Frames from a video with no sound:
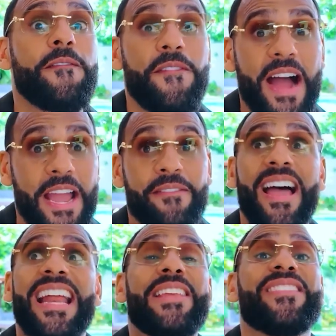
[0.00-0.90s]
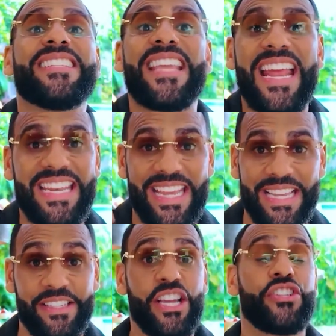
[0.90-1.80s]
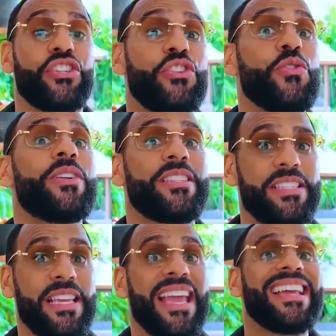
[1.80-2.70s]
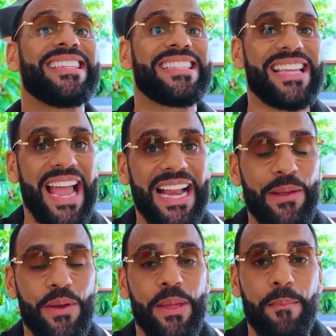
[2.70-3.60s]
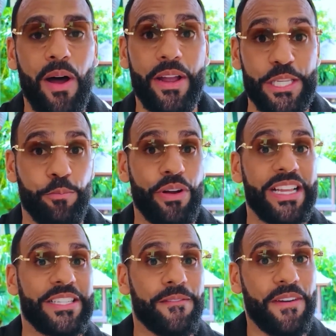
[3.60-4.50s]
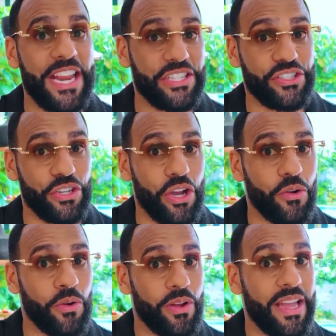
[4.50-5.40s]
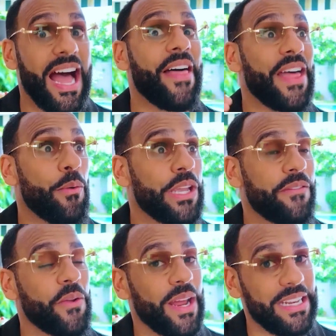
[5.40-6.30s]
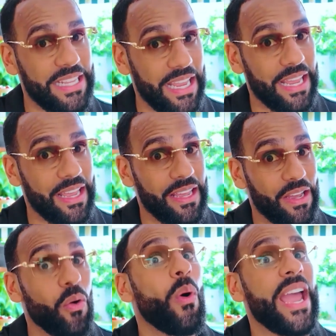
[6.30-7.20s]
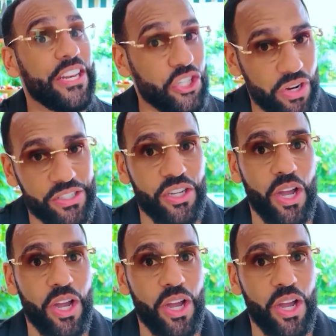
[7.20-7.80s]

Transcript: 5, and even 10 years. So you can see exactly where the markets predict inflation to go, and that will give you an idea where interest rates are